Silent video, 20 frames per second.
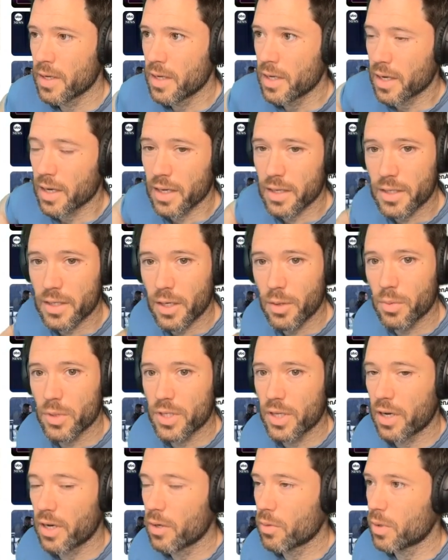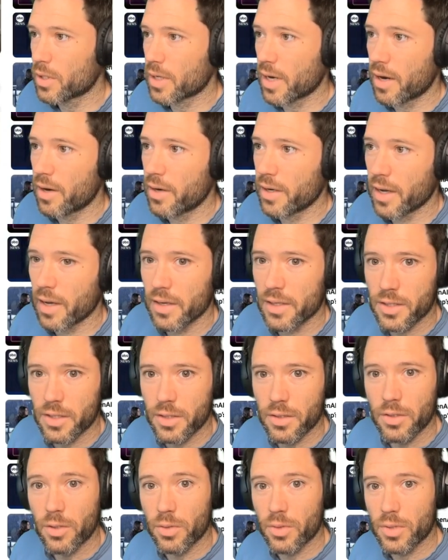And he was there with Larry
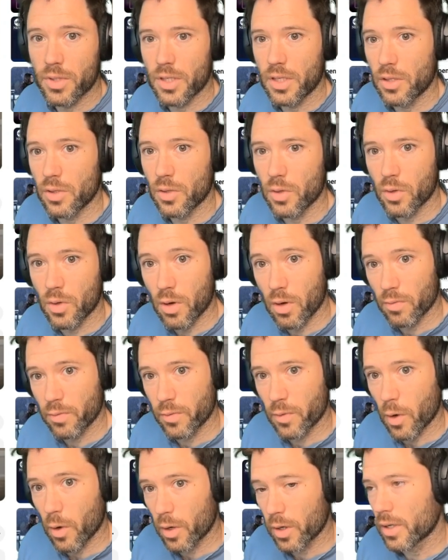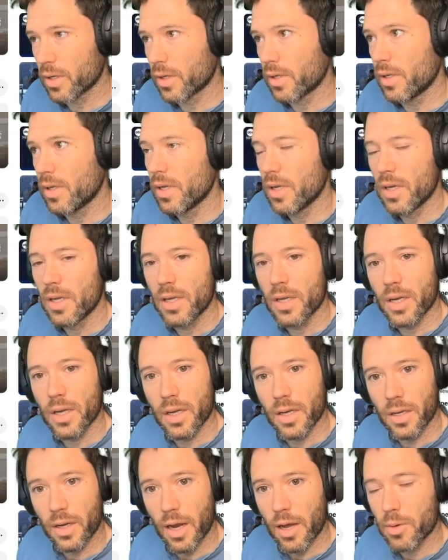Ellison, who's CEO of Oracle,
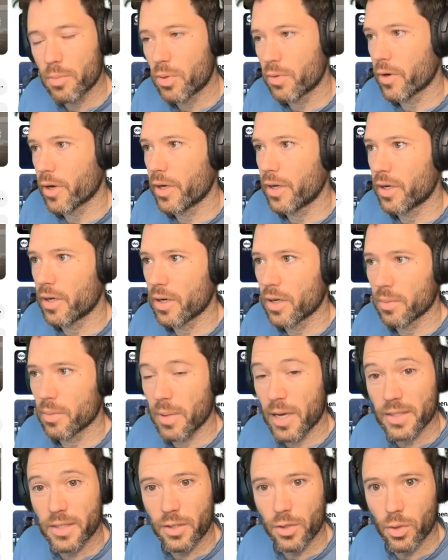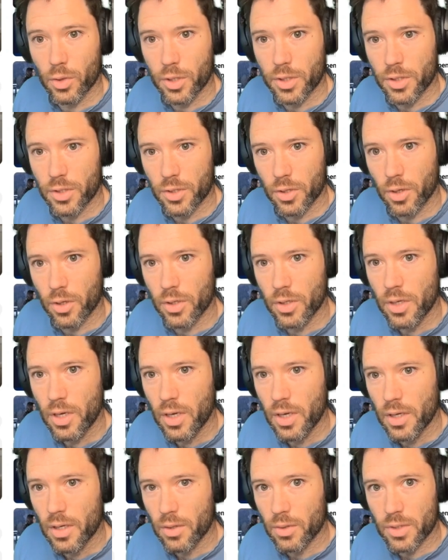a cloud provider, Masayoshi Son,
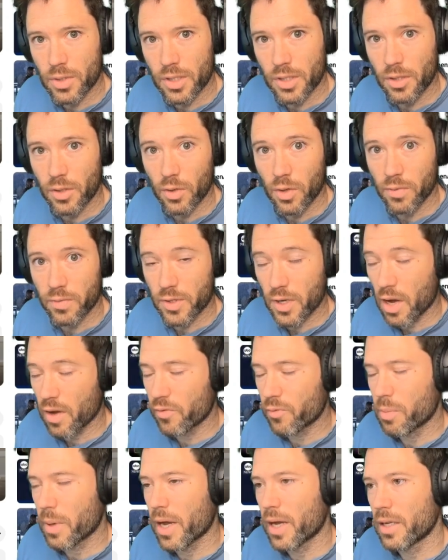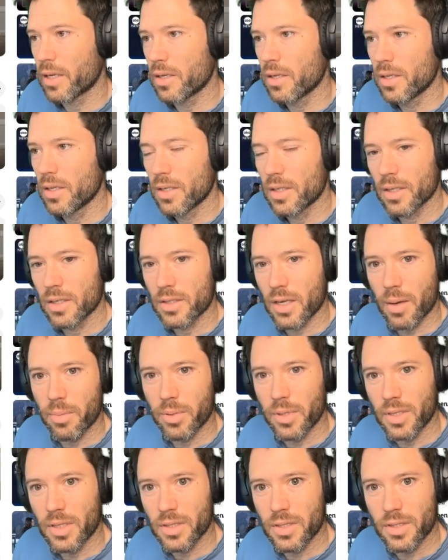who's CEO of SoftBank, a
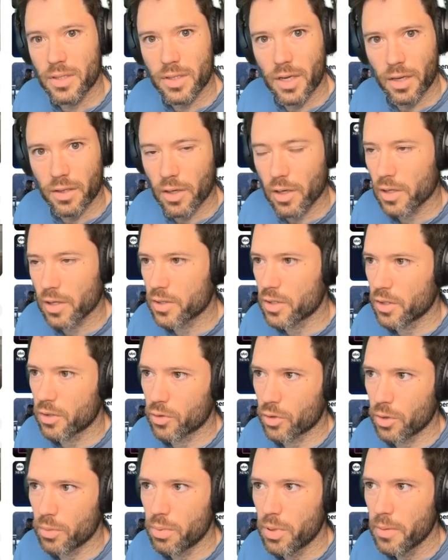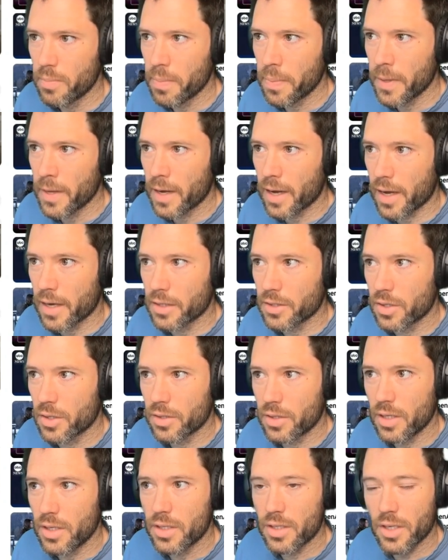Japanese technology group. And
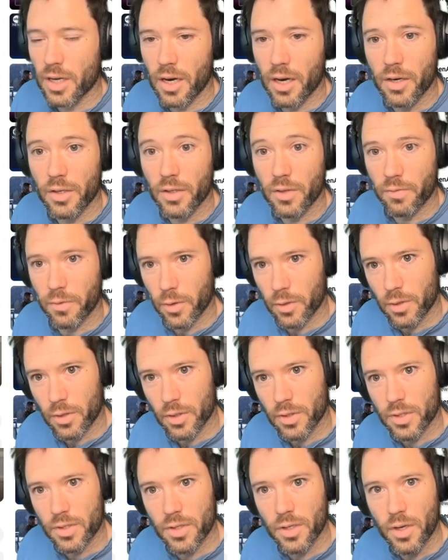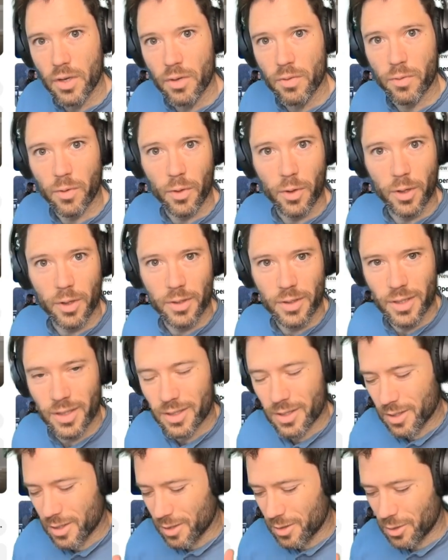these are the funders for
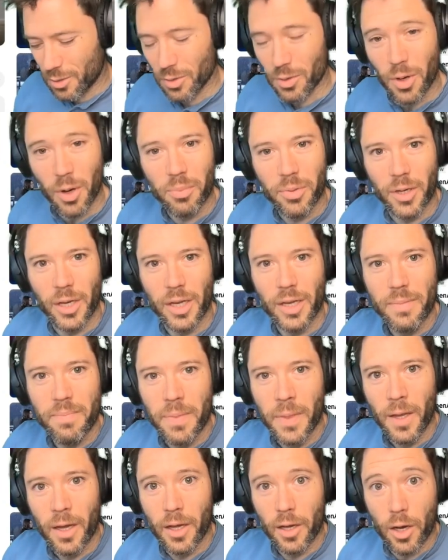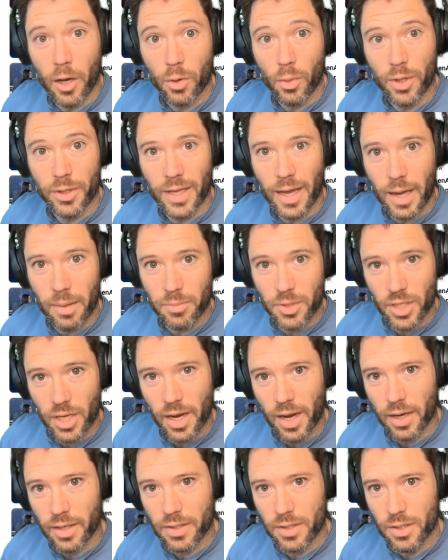this new company, along with
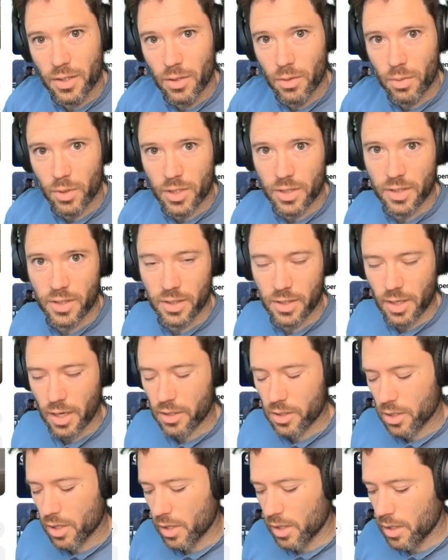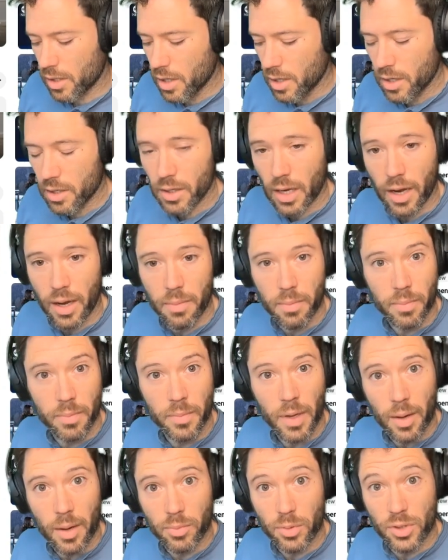MGX, which is essentially
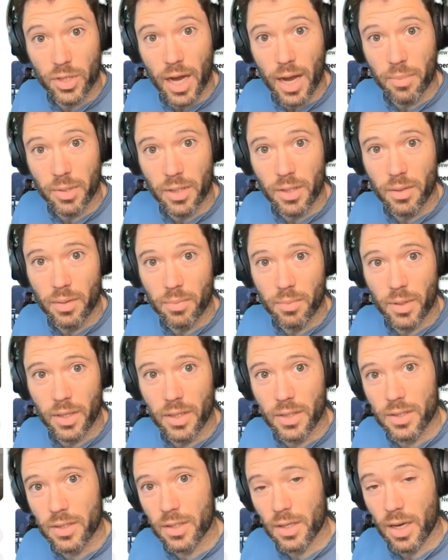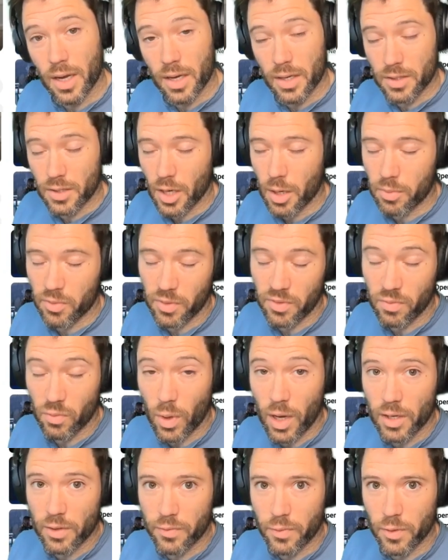Abu Dhabi-based sovereign
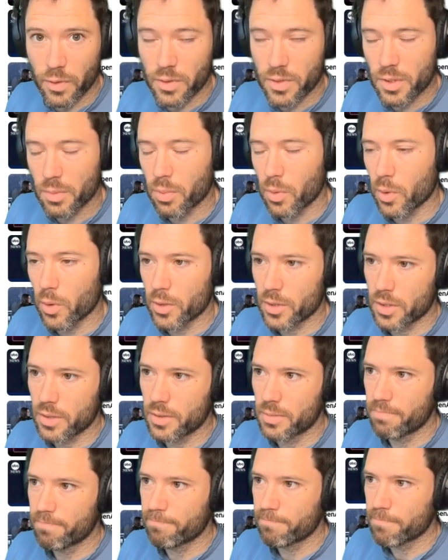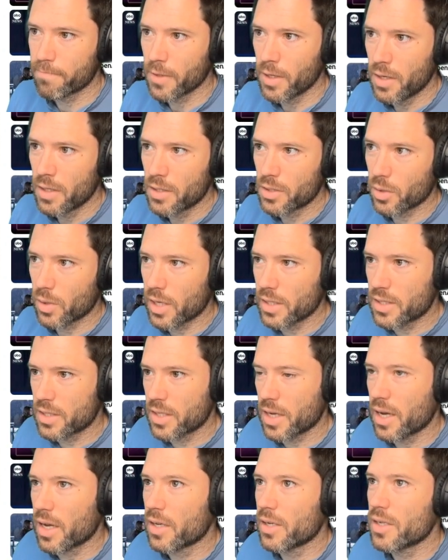wealth fund supported. So let's
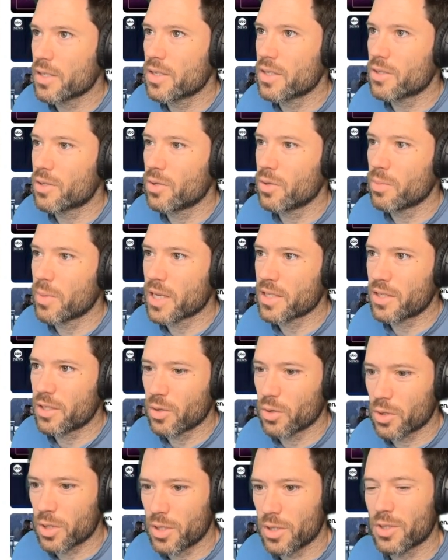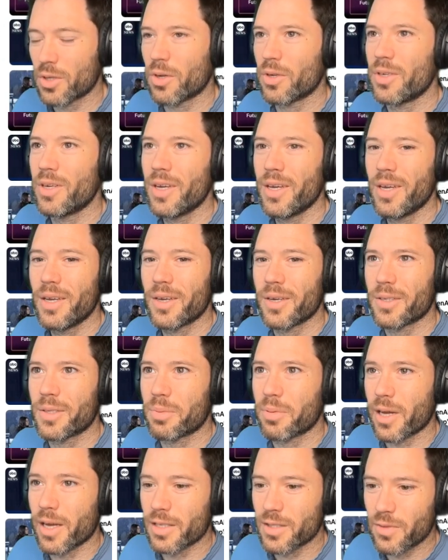listen to Masayoshi Son on the
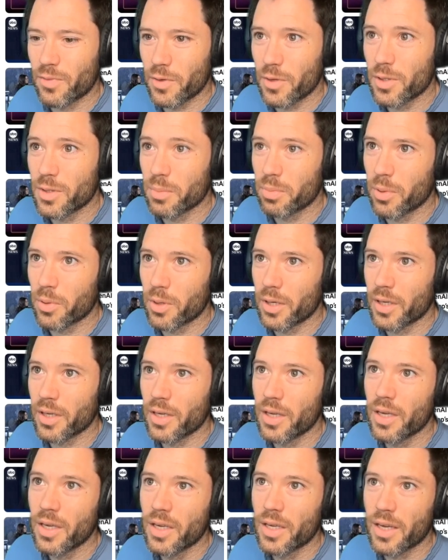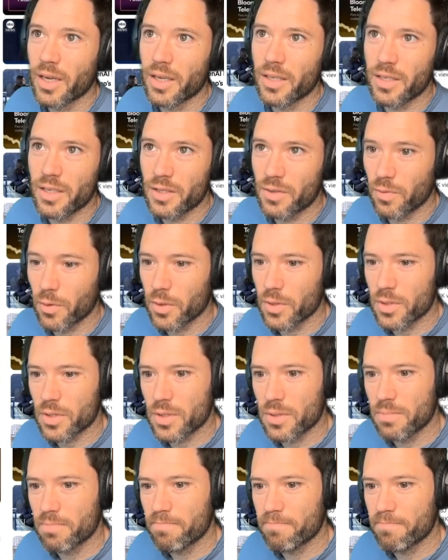plans for deploying these funds.